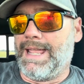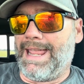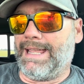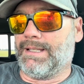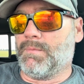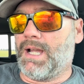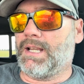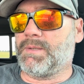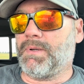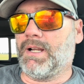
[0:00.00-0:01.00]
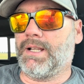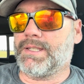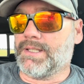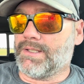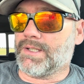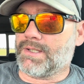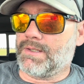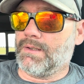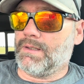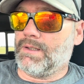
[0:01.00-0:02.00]
And in my experience, and
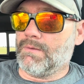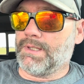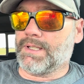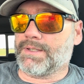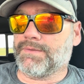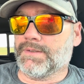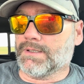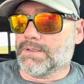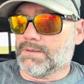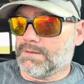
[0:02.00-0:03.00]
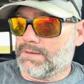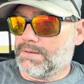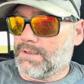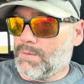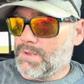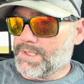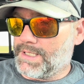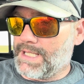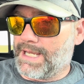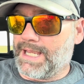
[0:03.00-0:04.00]
just doing this for almost a
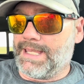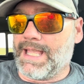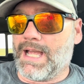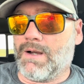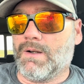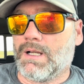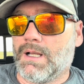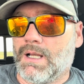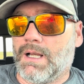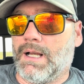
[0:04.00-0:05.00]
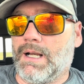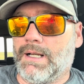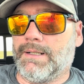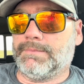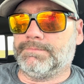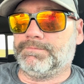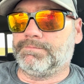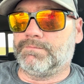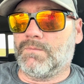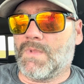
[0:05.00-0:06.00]
decade now,
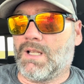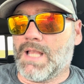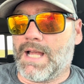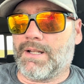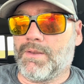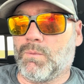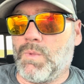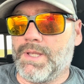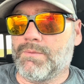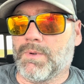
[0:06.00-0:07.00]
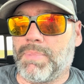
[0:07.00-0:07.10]
a lot of the wind